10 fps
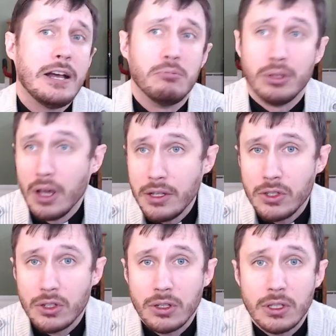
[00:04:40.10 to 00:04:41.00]
Blood
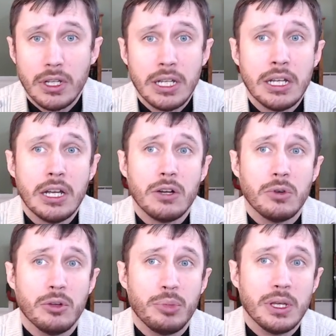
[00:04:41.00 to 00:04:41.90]
certainly
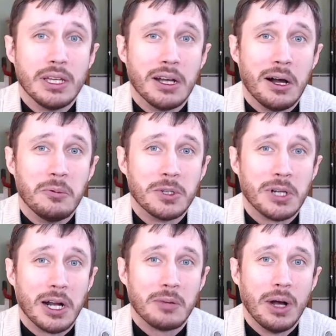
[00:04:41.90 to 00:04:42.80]
will be, we
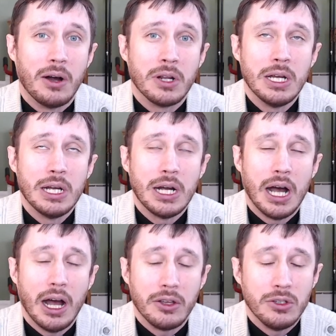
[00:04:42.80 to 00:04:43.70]
talk about
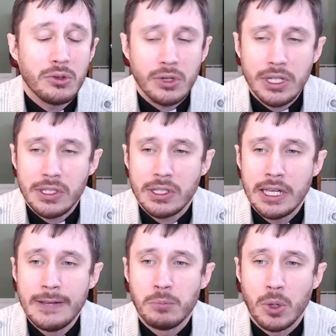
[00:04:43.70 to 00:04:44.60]
Eucharist,
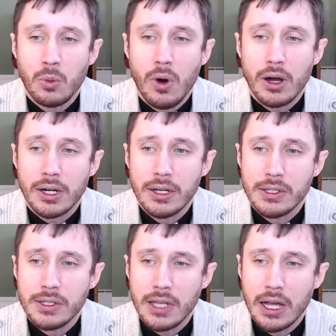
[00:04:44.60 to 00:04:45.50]
but water
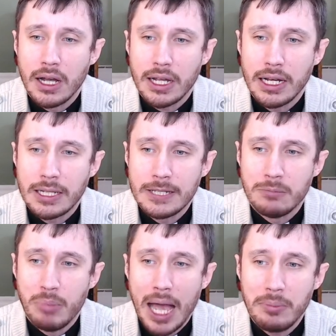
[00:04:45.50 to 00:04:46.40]
is connected to
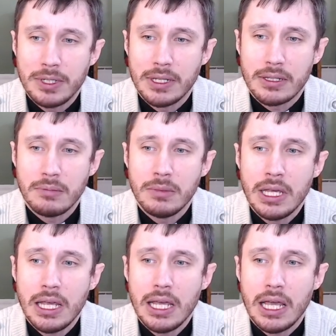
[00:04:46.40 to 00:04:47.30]
baptism,
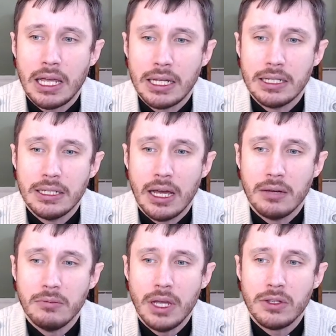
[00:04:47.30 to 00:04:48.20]
and
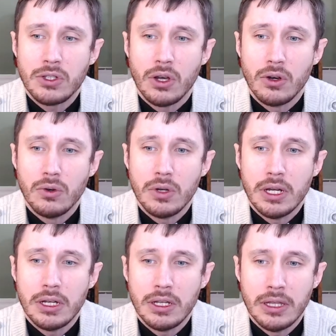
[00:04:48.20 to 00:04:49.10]

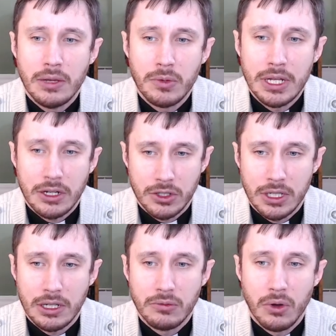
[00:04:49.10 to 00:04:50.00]
then we
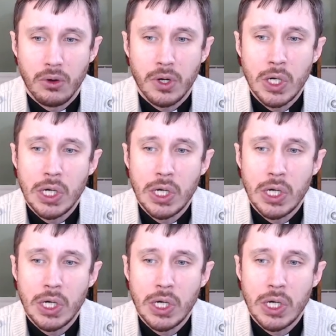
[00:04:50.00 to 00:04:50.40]
actually invoke